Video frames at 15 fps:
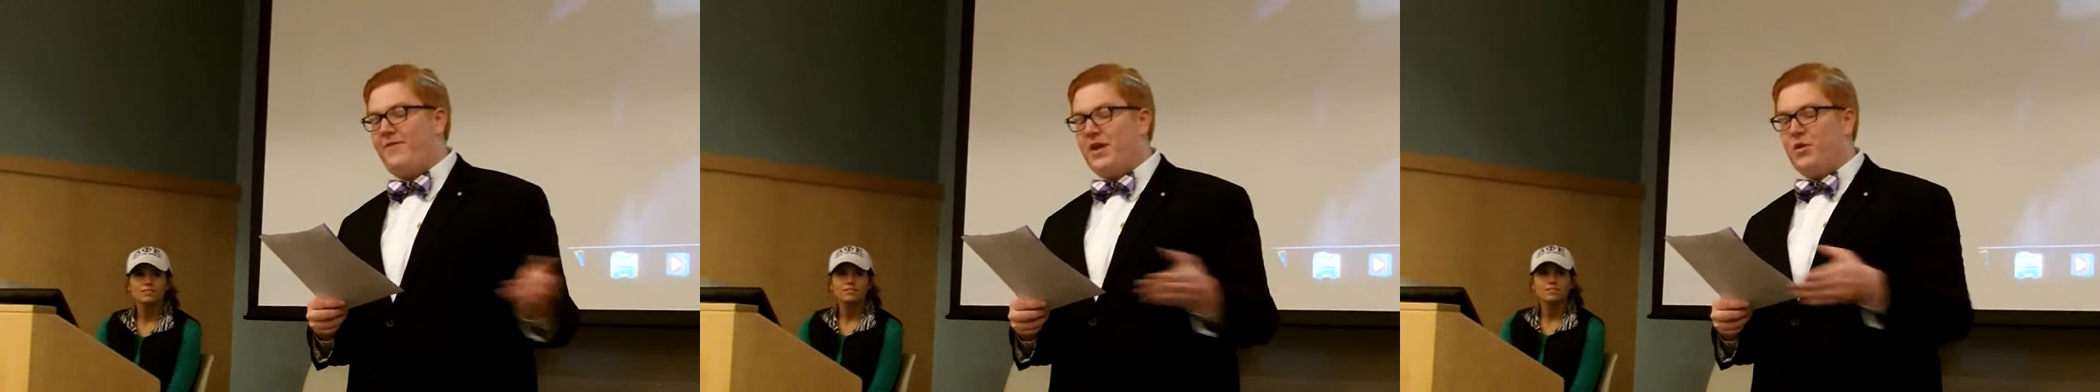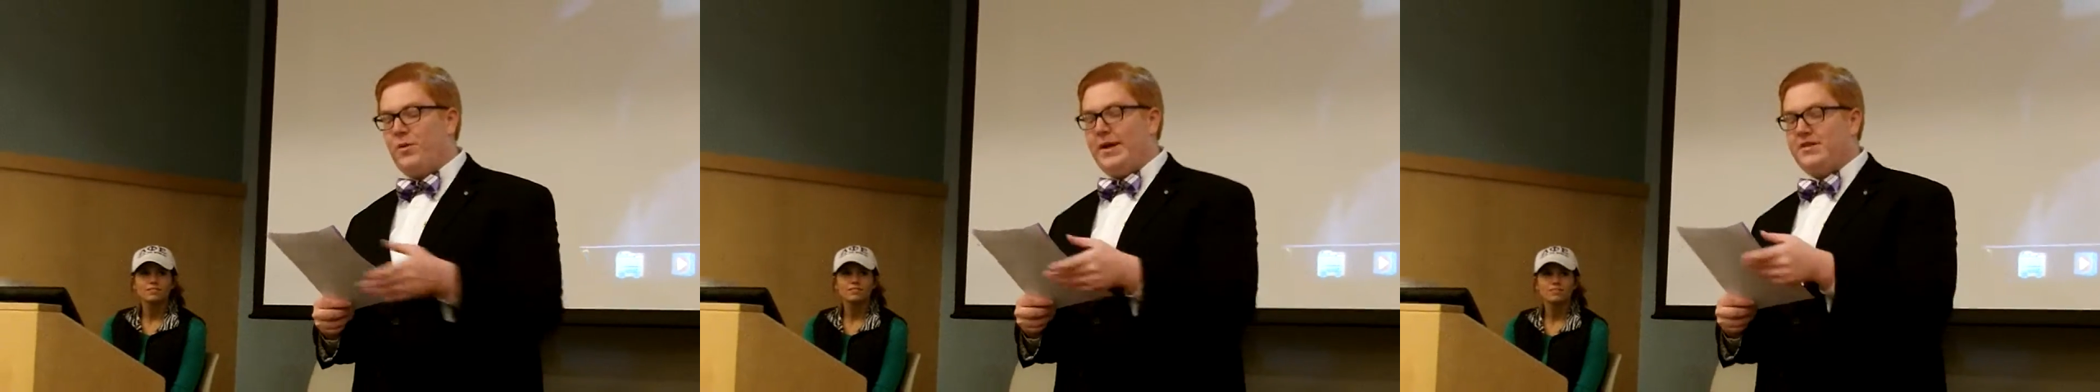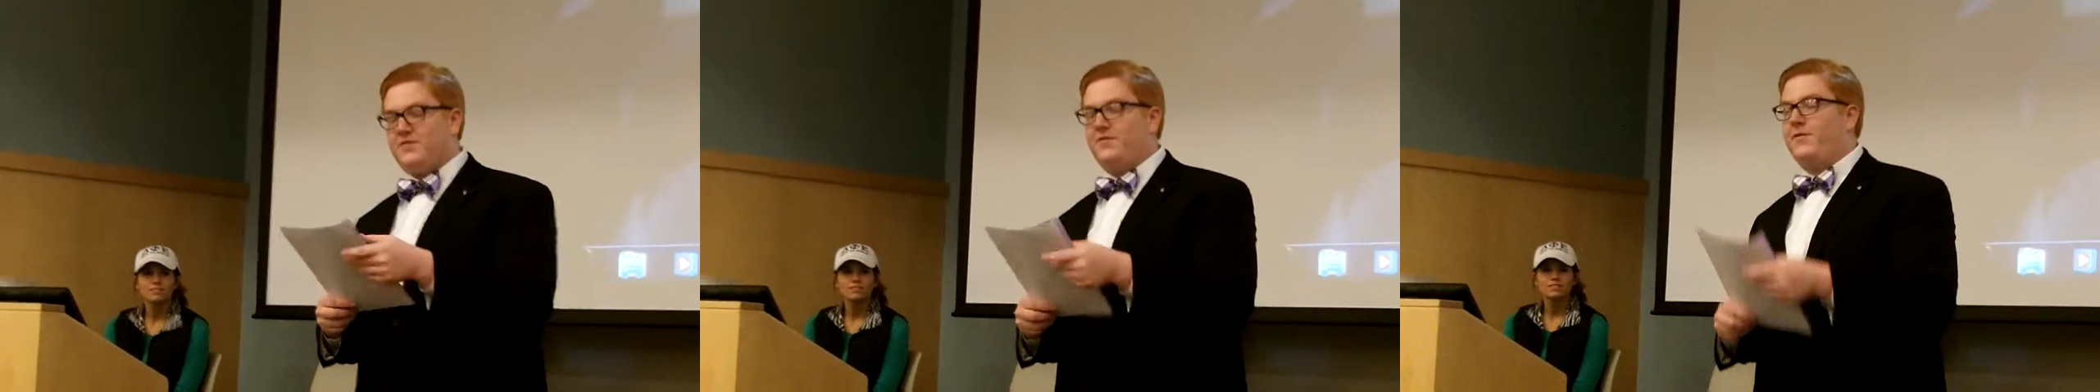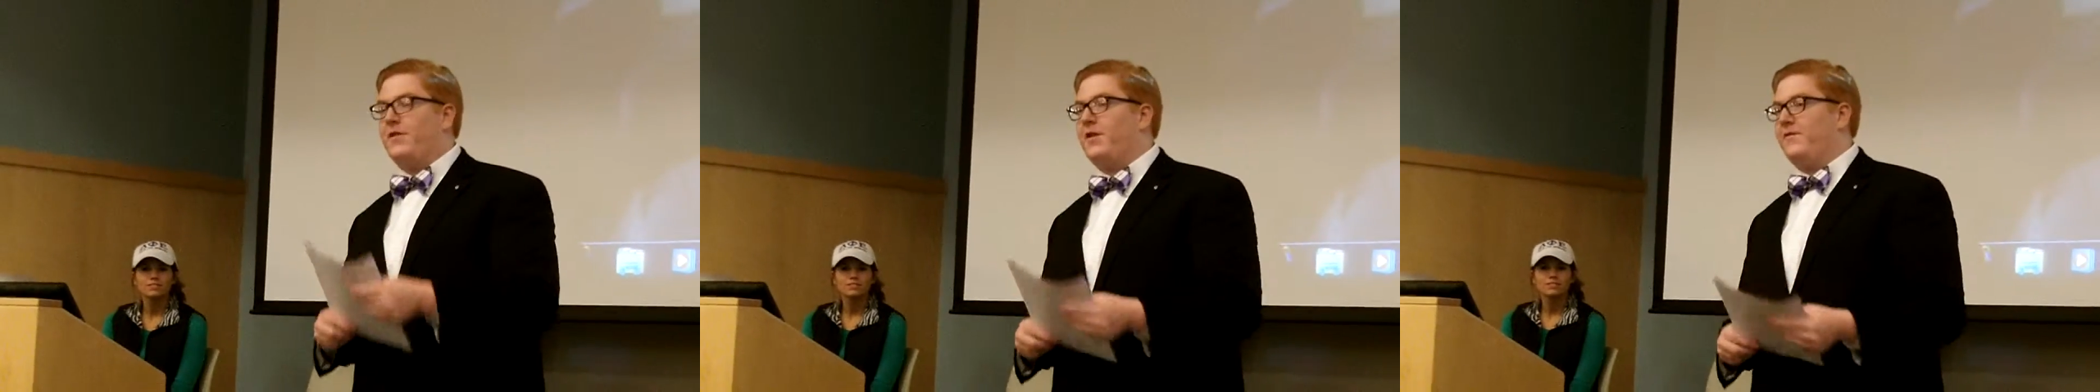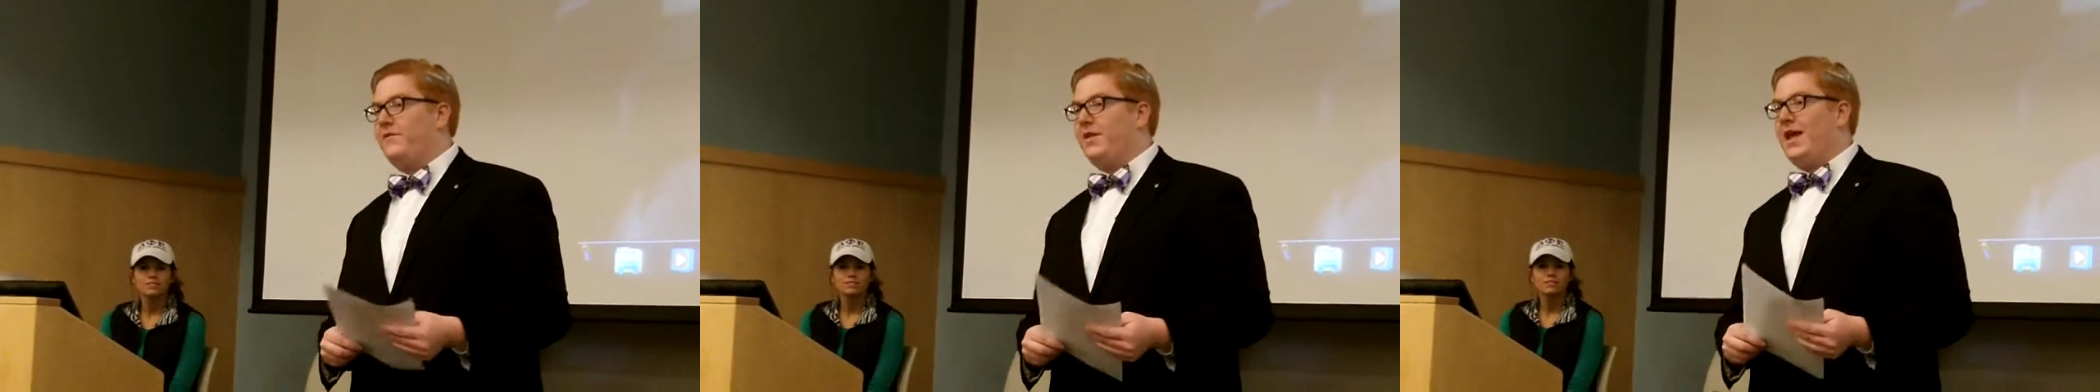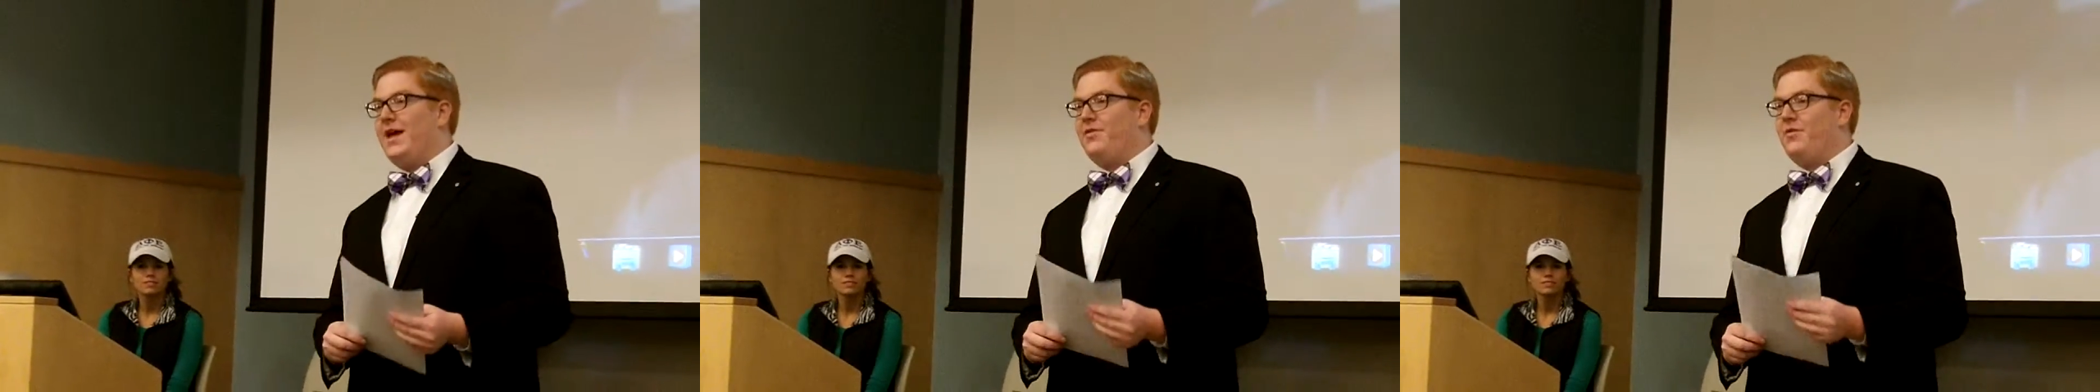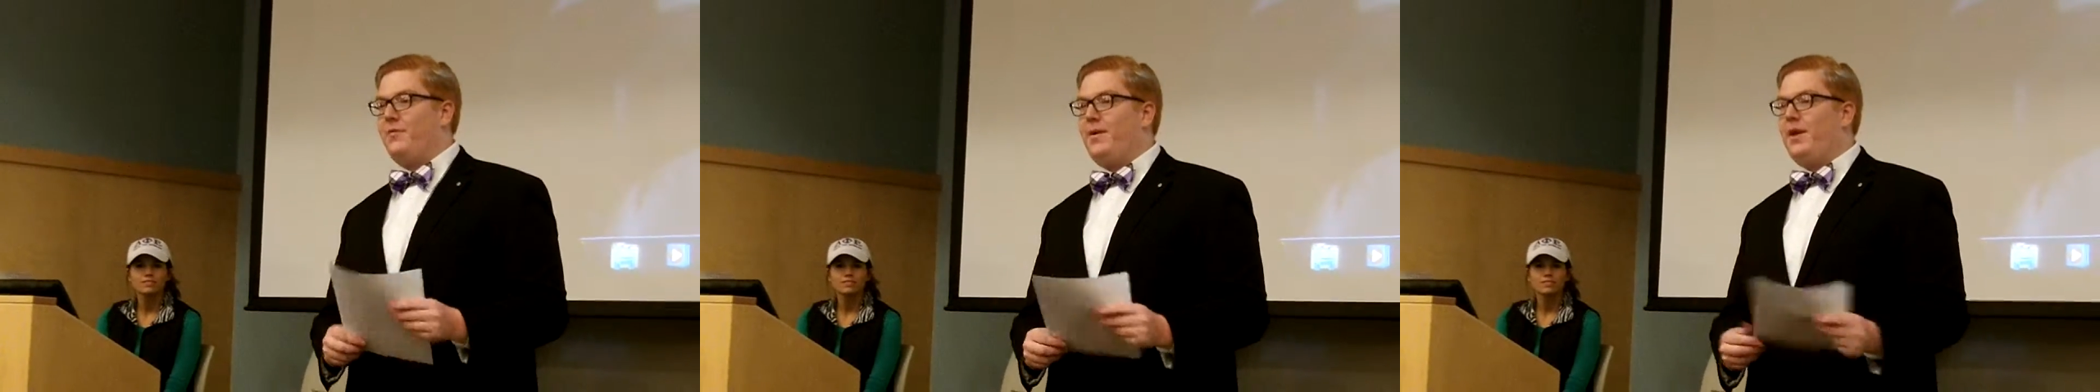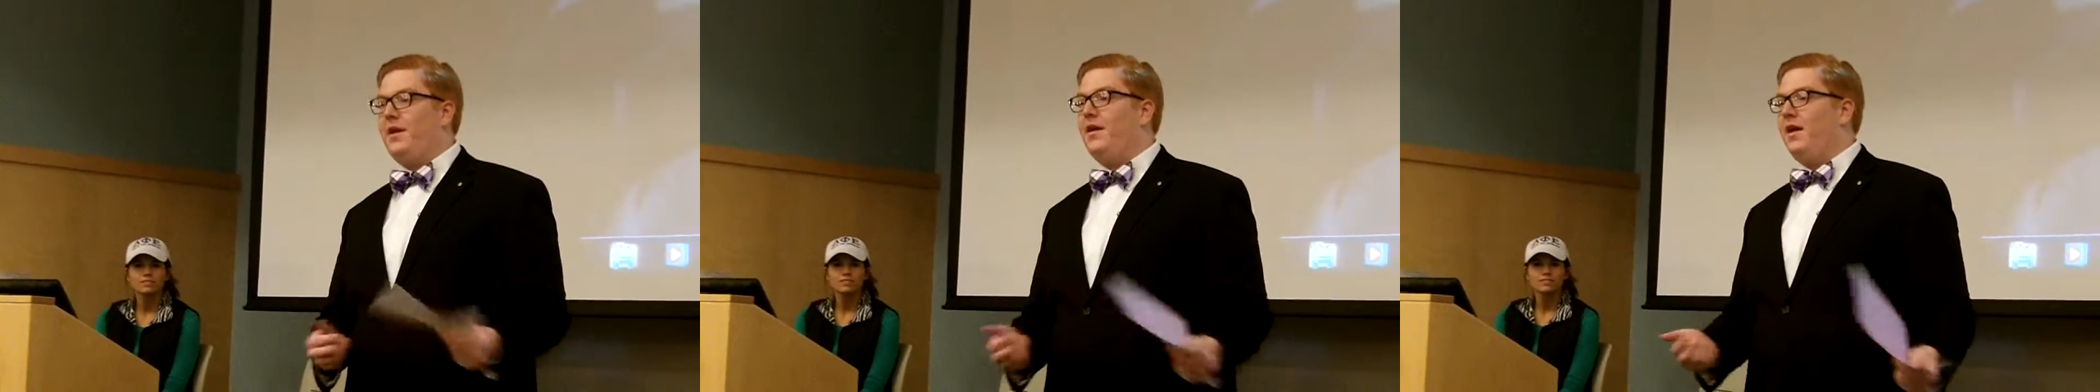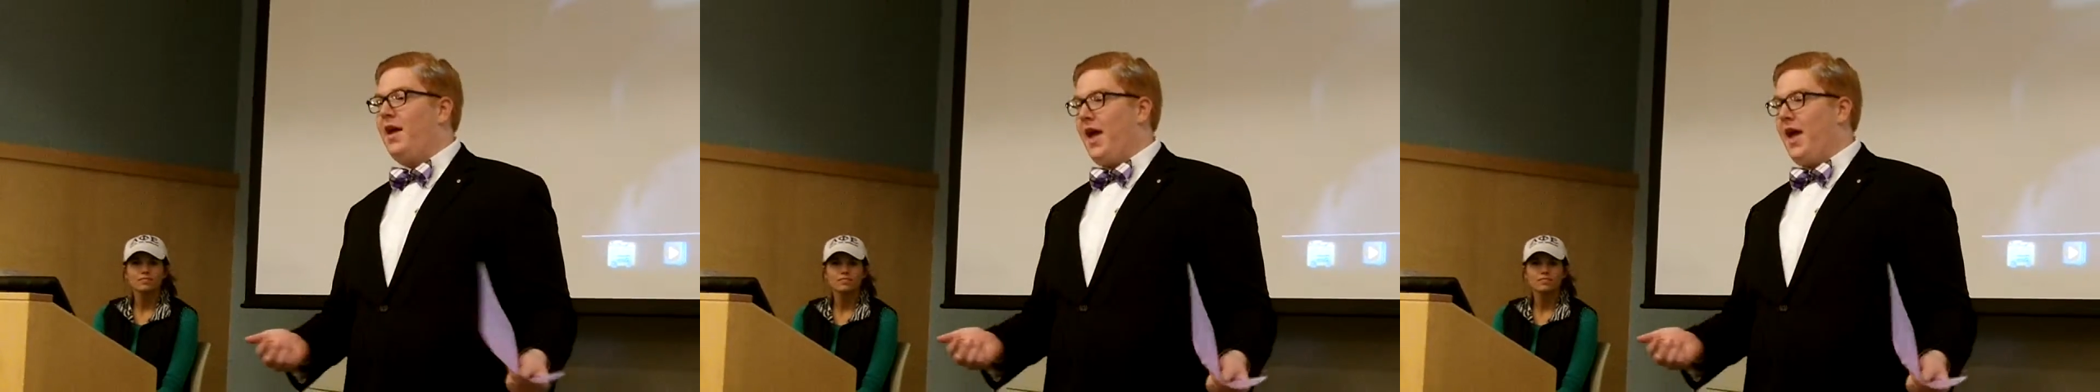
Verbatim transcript: fundraiser for their philanthropy,